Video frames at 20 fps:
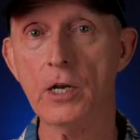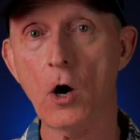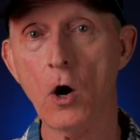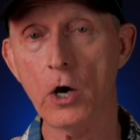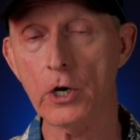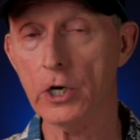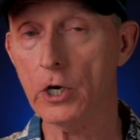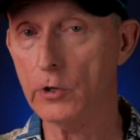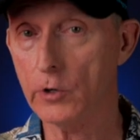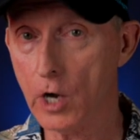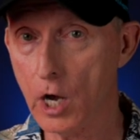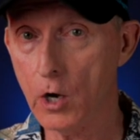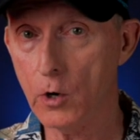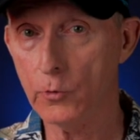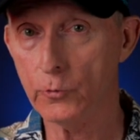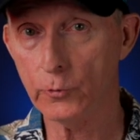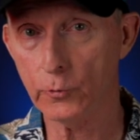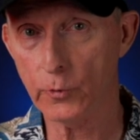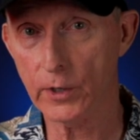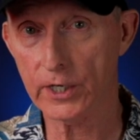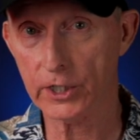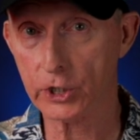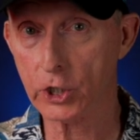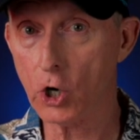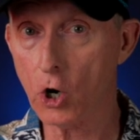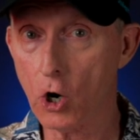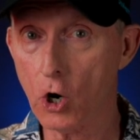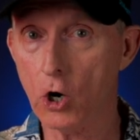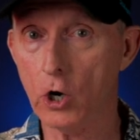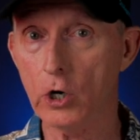on our own rent a
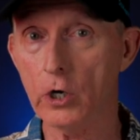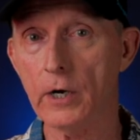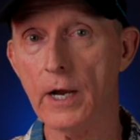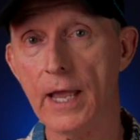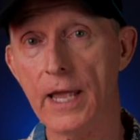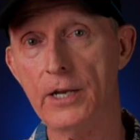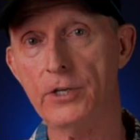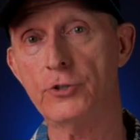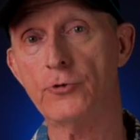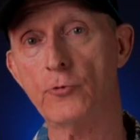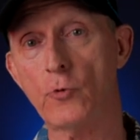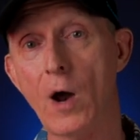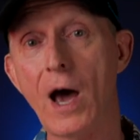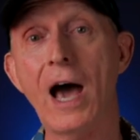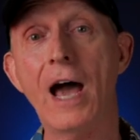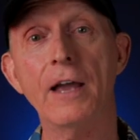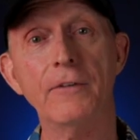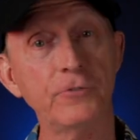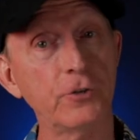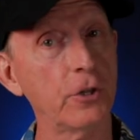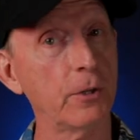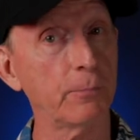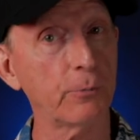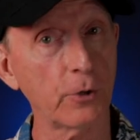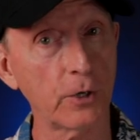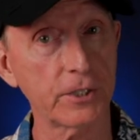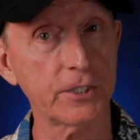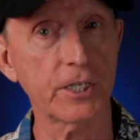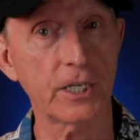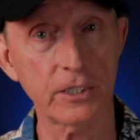car and drive to the
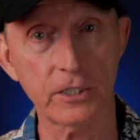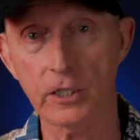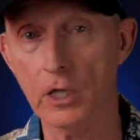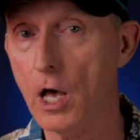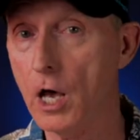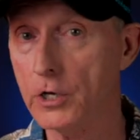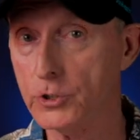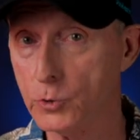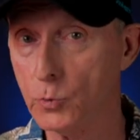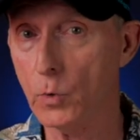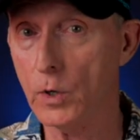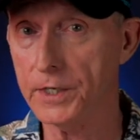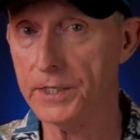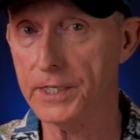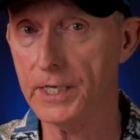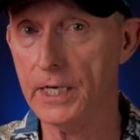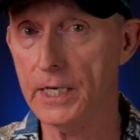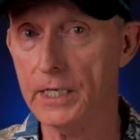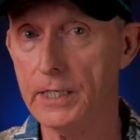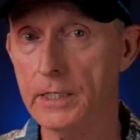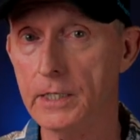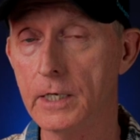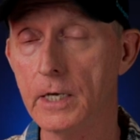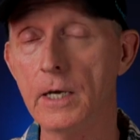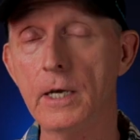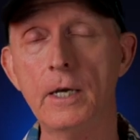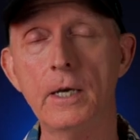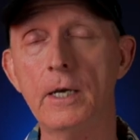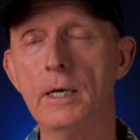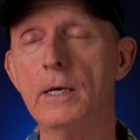Princess Lodge one day,
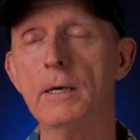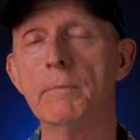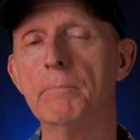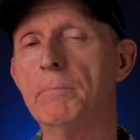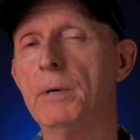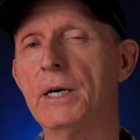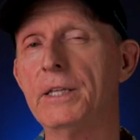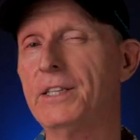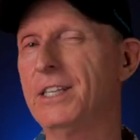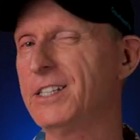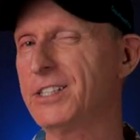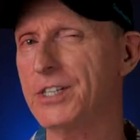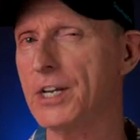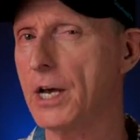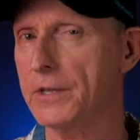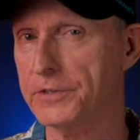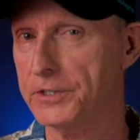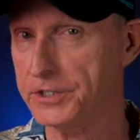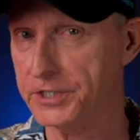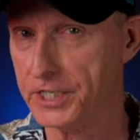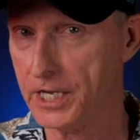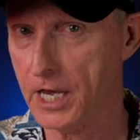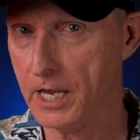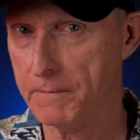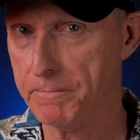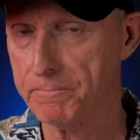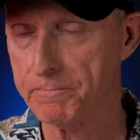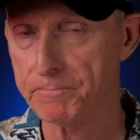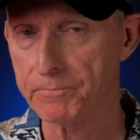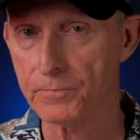but it's not the
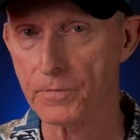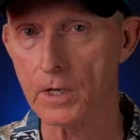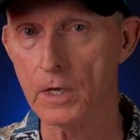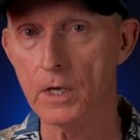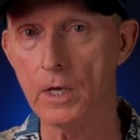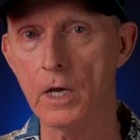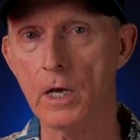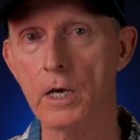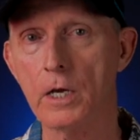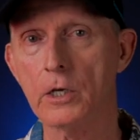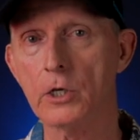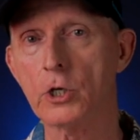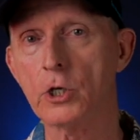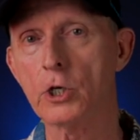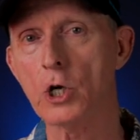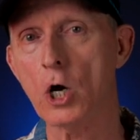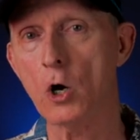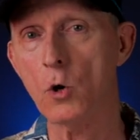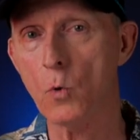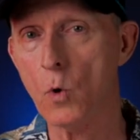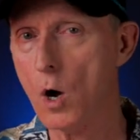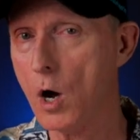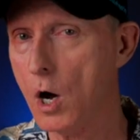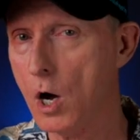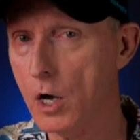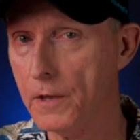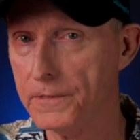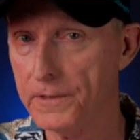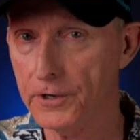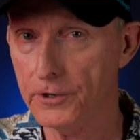same. Go
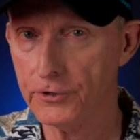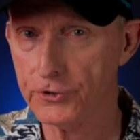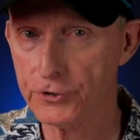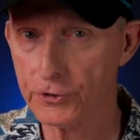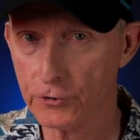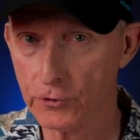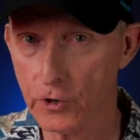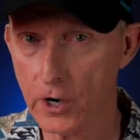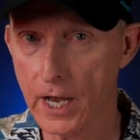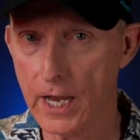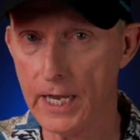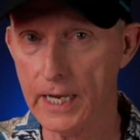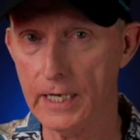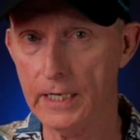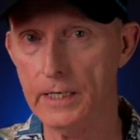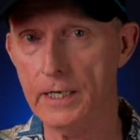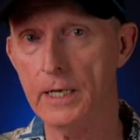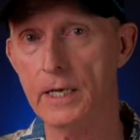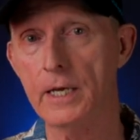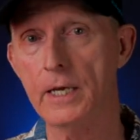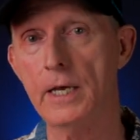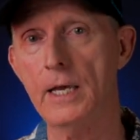on their train